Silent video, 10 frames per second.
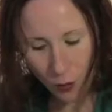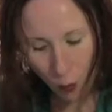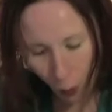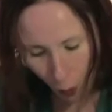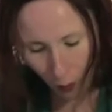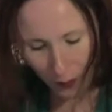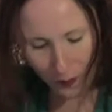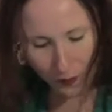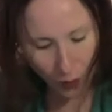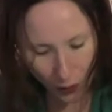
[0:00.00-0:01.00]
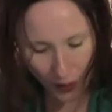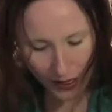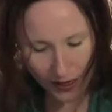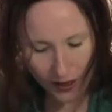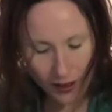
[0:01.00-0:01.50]
warm and
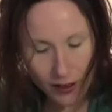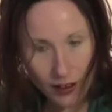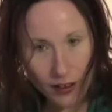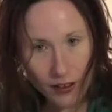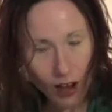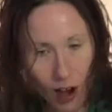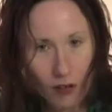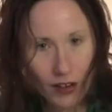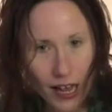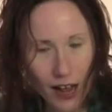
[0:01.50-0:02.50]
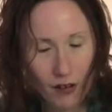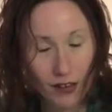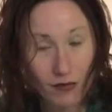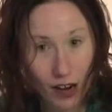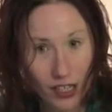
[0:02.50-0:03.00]
frothy. Cara and
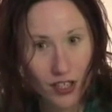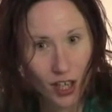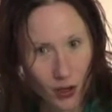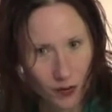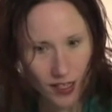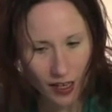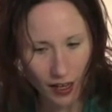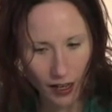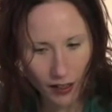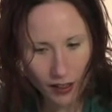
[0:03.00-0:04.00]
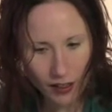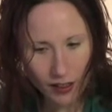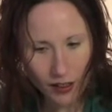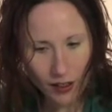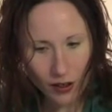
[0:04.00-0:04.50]
Harry rushed over to her.
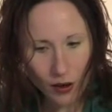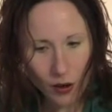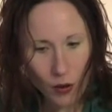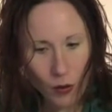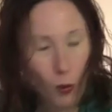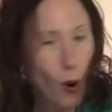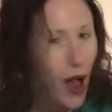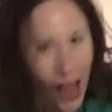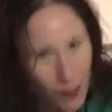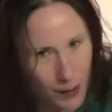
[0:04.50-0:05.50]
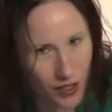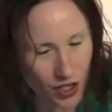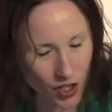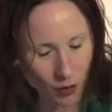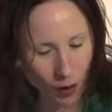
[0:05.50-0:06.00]
What happened to
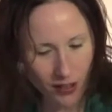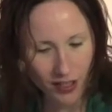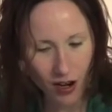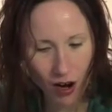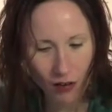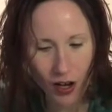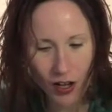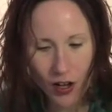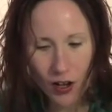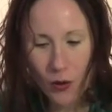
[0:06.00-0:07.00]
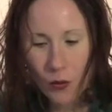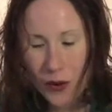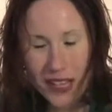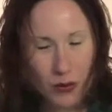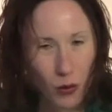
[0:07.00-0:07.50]
you? Asked Cara.
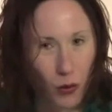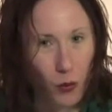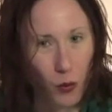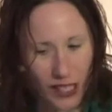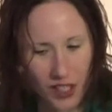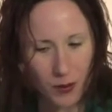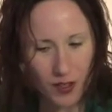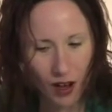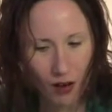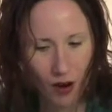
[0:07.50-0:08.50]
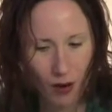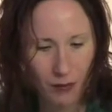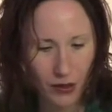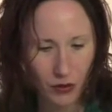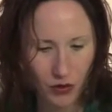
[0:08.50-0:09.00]
We thought the witch was our Aunt
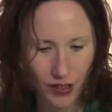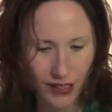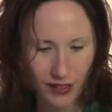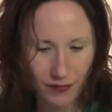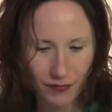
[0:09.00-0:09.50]
Mildred.